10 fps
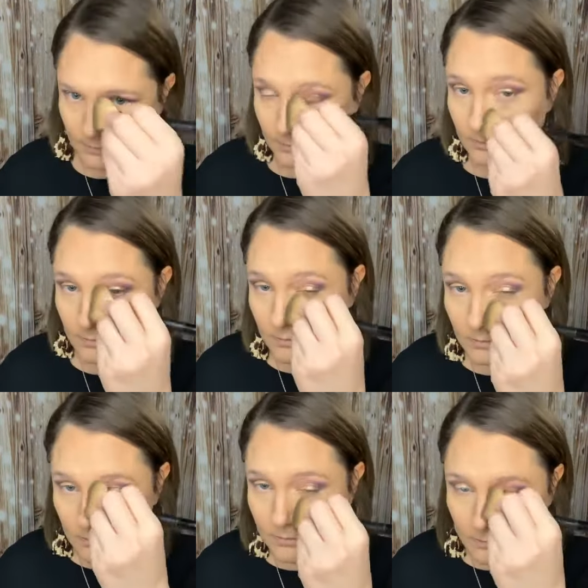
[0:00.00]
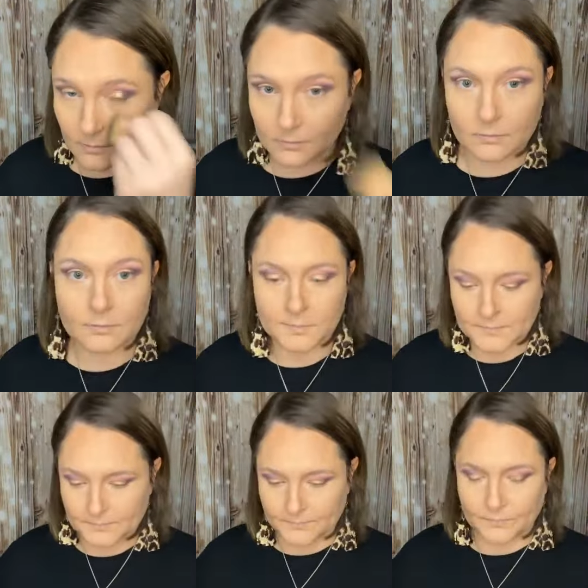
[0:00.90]
Okay. And then so
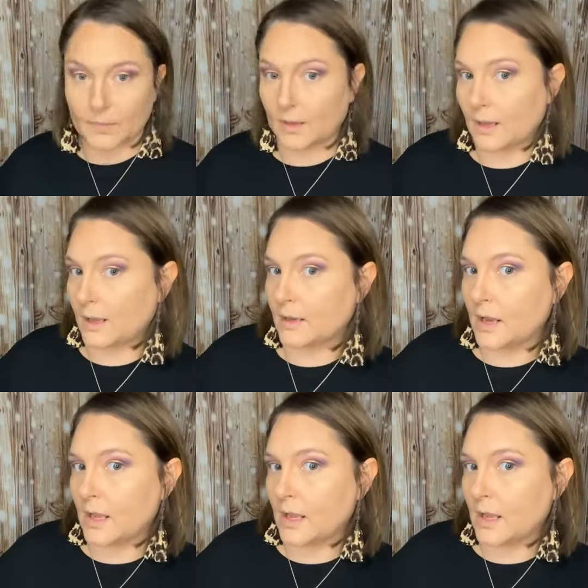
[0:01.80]
I'll go here.